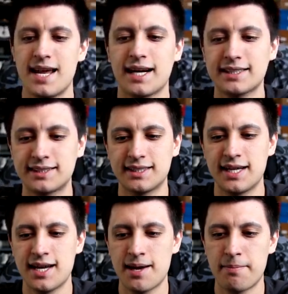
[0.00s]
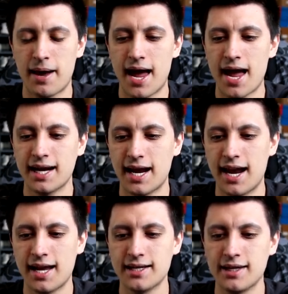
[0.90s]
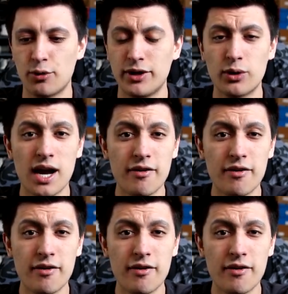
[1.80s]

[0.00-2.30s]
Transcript: Next pack. And uh, we don't